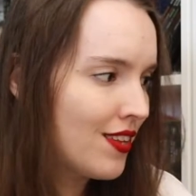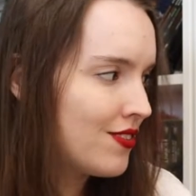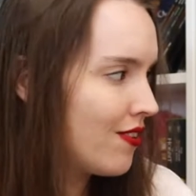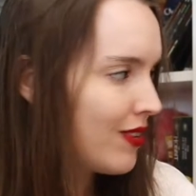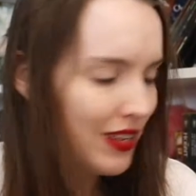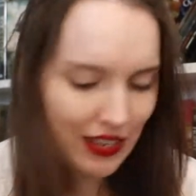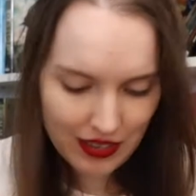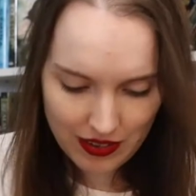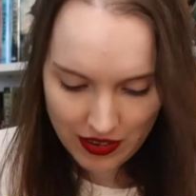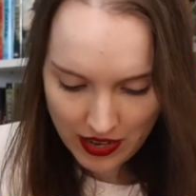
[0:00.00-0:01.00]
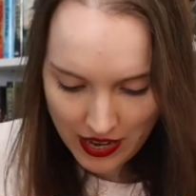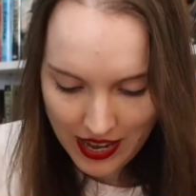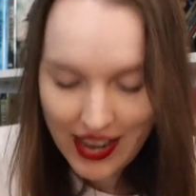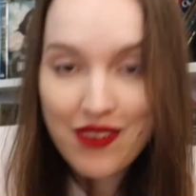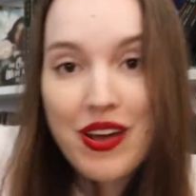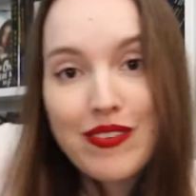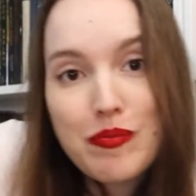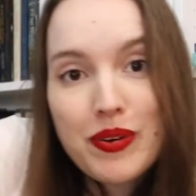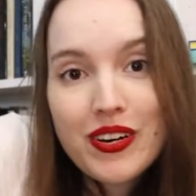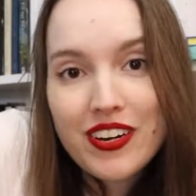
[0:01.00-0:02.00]
So I really like it. And we have the
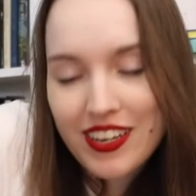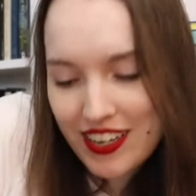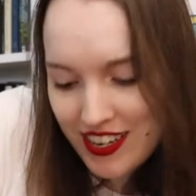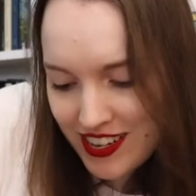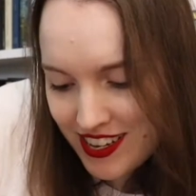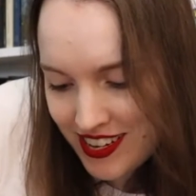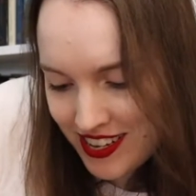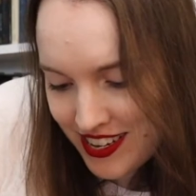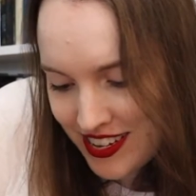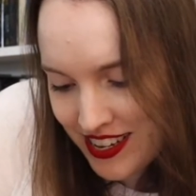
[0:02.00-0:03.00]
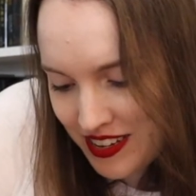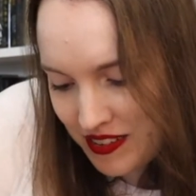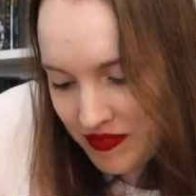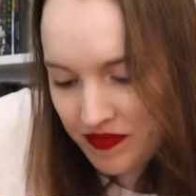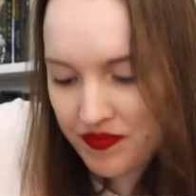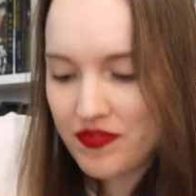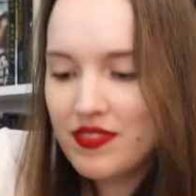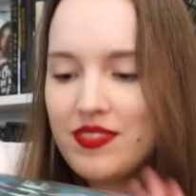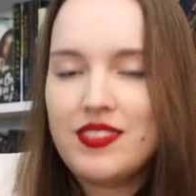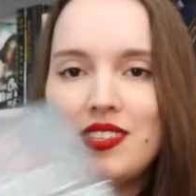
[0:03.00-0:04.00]
book.
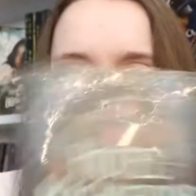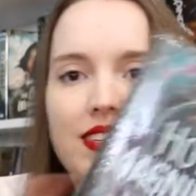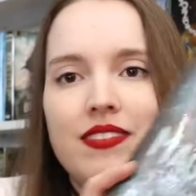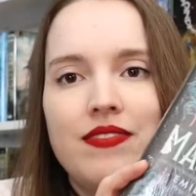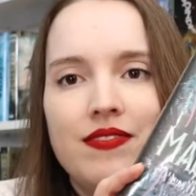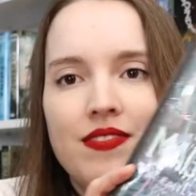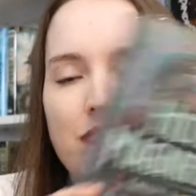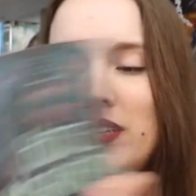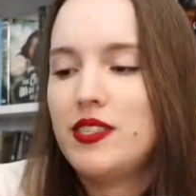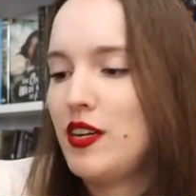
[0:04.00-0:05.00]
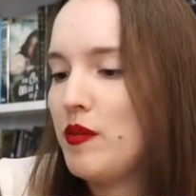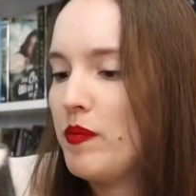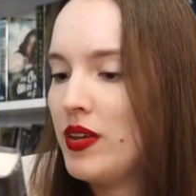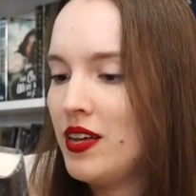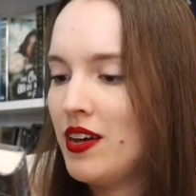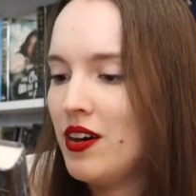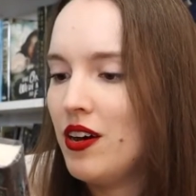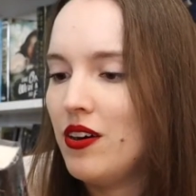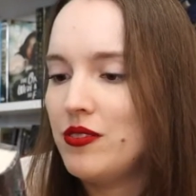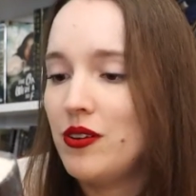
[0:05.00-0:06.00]
What is the name?
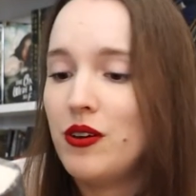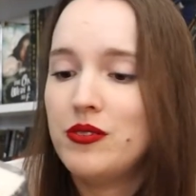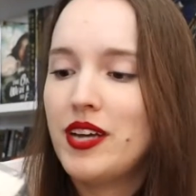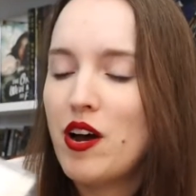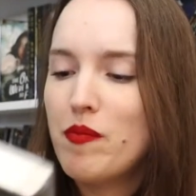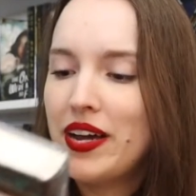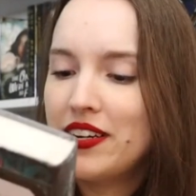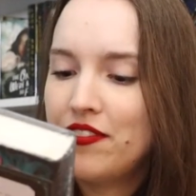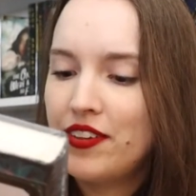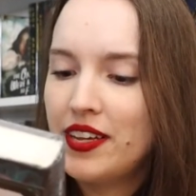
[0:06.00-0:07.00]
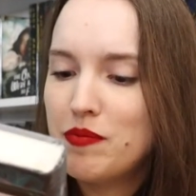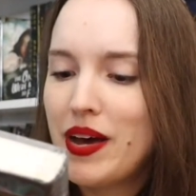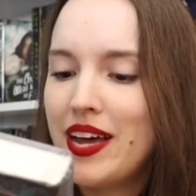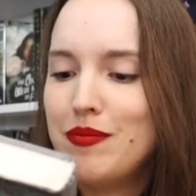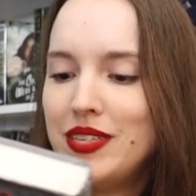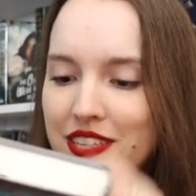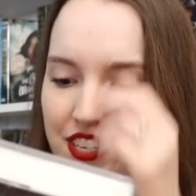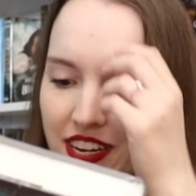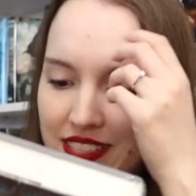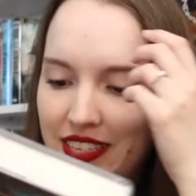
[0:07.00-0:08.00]
Hotel Magnifique by Emily J.